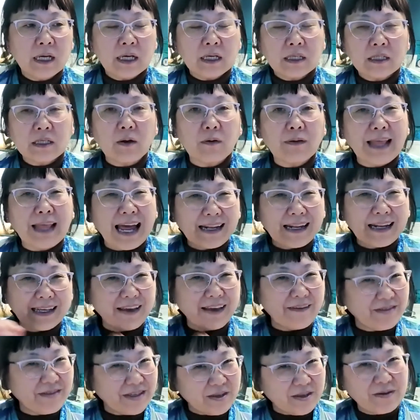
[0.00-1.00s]
So that
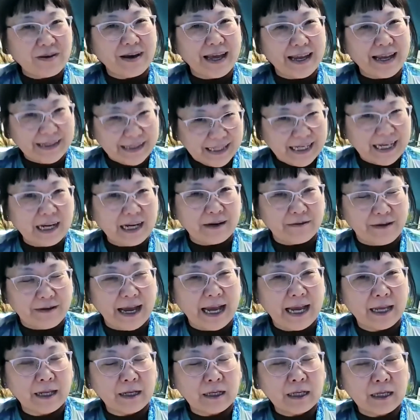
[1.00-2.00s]
gives you an idea,
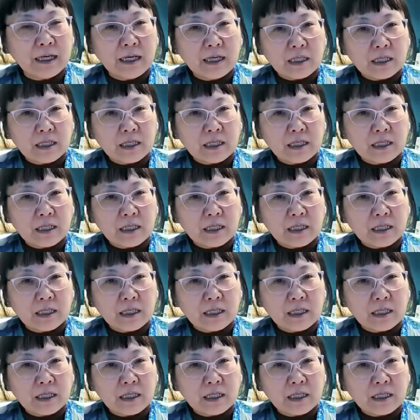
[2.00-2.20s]
right?